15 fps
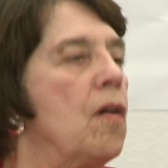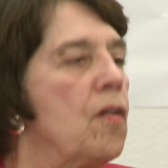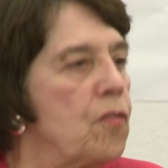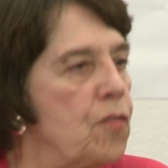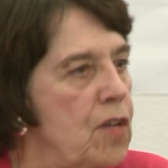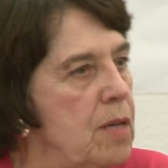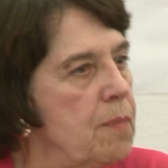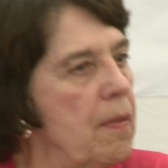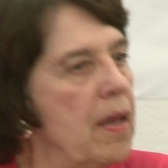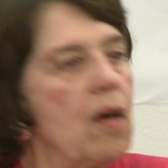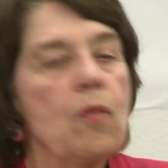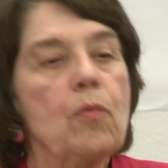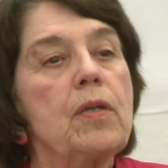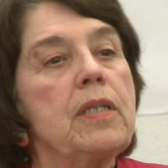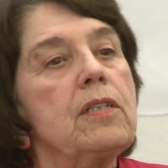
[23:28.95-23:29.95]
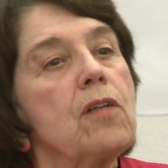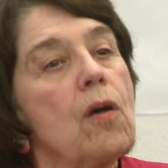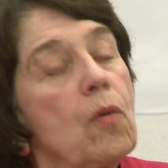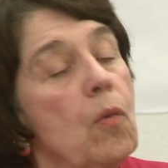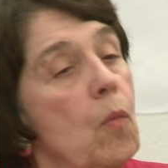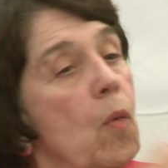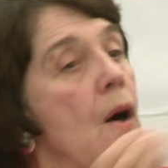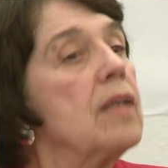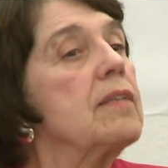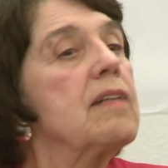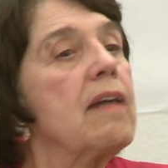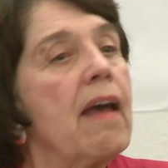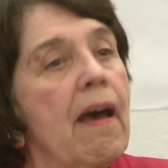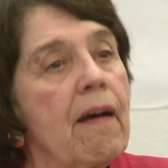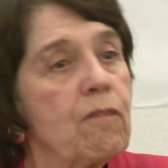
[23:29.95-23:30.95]
female, we don't want
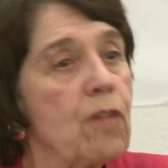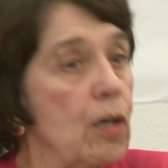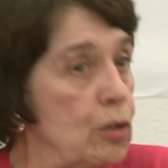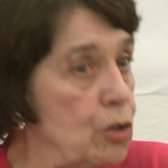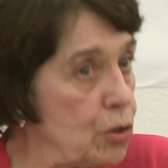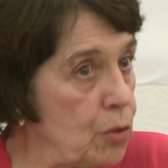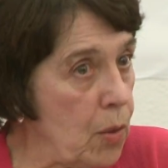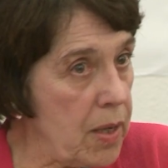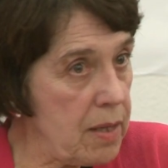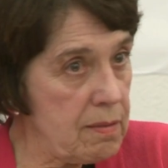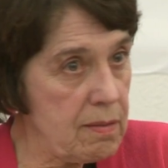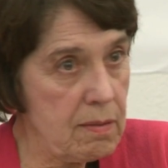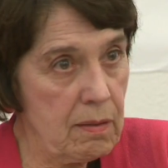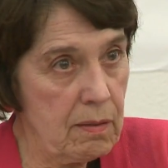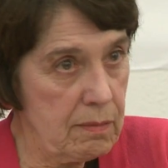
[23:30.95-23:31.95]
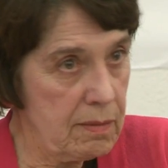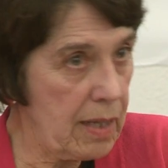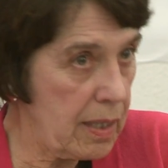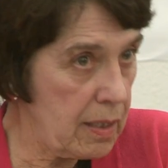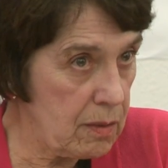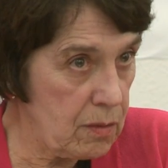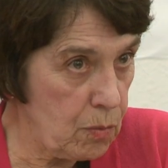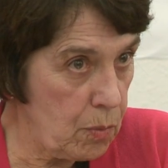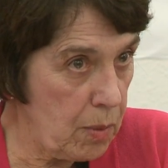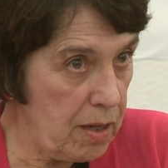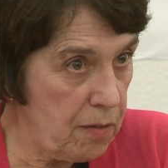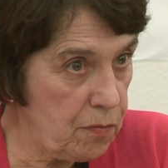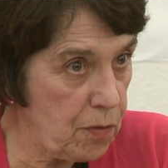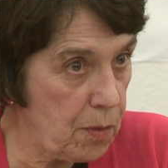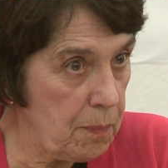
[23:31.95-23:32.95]
to have our choice taken
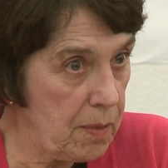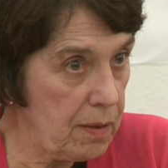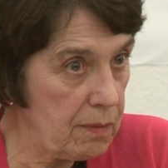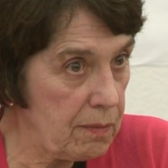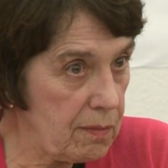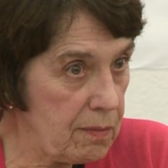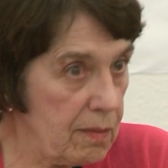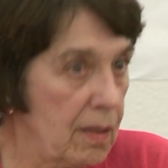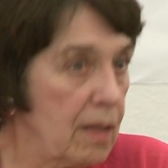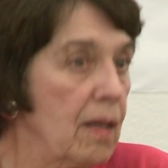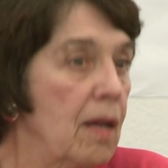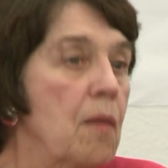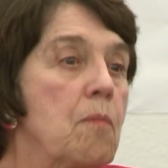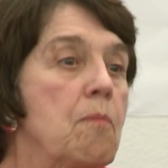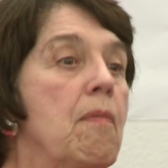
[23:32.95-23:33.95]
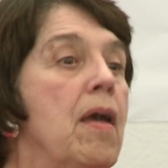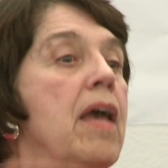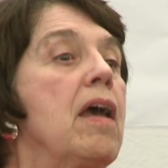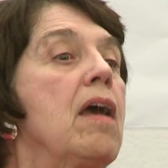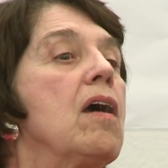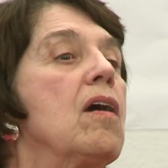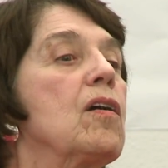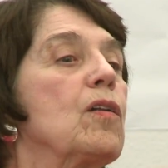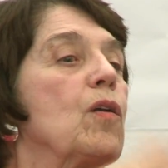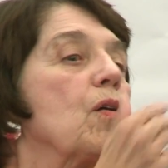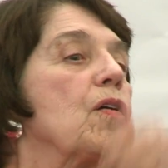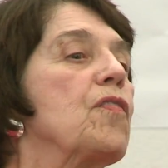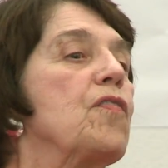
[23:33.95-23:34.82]
away from us. Male or